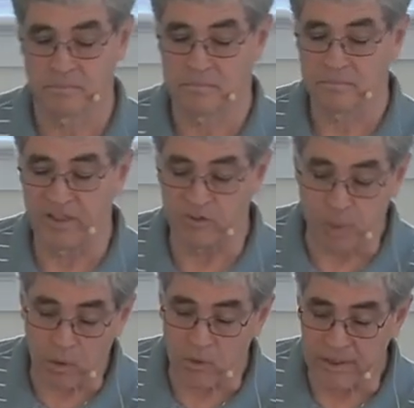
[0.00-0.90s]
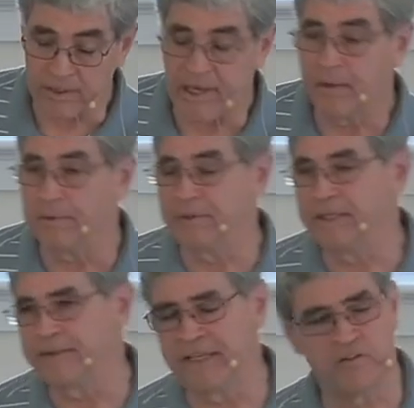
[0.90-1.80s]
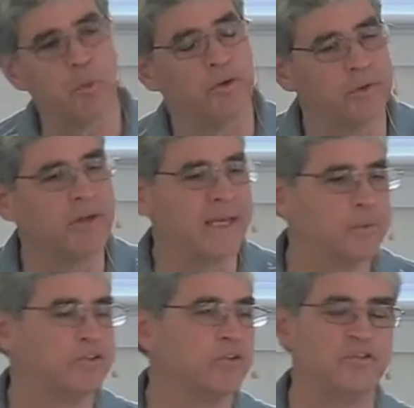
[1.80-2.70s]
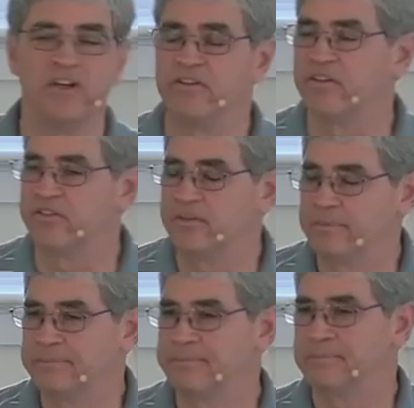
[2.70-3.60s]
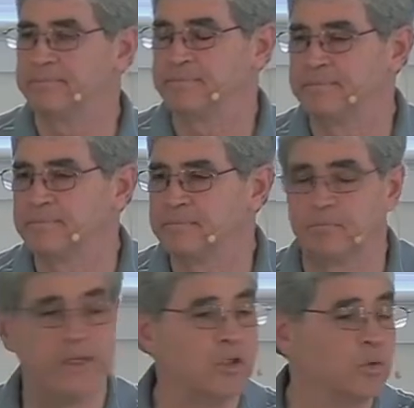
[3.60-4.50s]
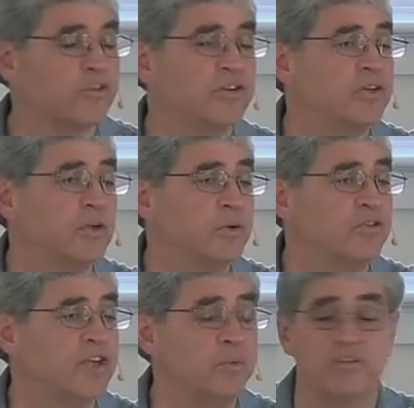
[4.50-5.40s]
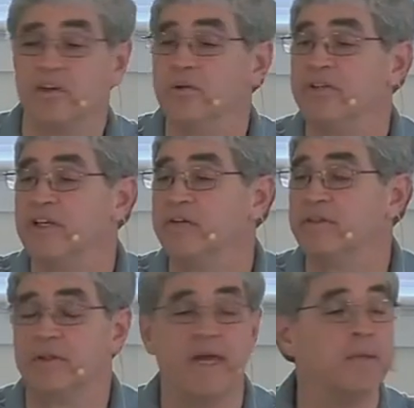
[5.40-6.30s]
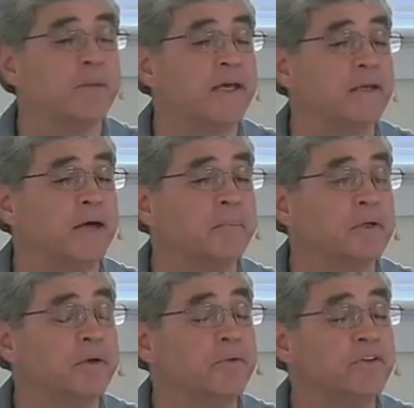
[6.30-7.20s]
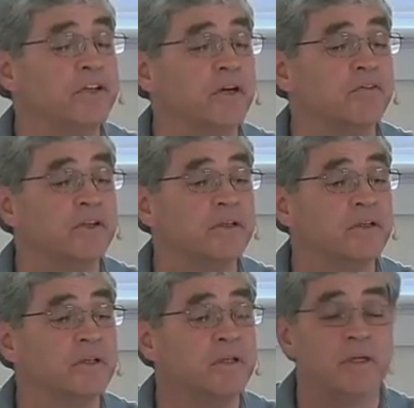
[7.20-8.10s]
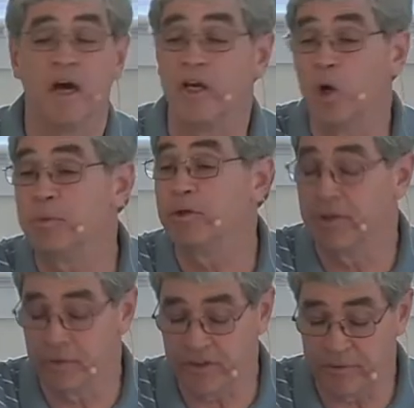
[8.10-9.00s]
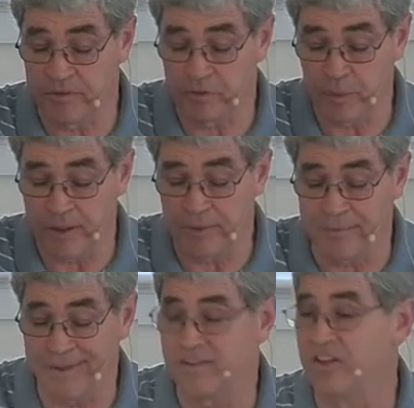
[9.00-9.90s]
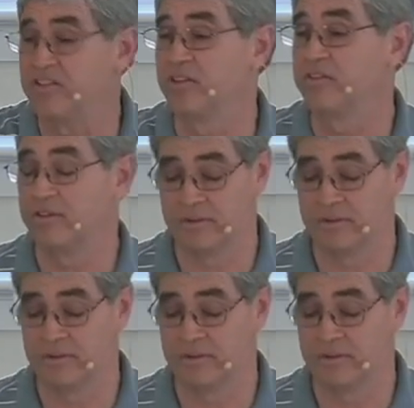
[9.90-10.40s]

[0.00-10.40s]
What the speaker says: They spoke like a Galilean, they spoke the language of Jesus. Peter was accused, he was guilty of it. Amen, I'm guilty of it. I hope you're guilty of speaking like Jesus.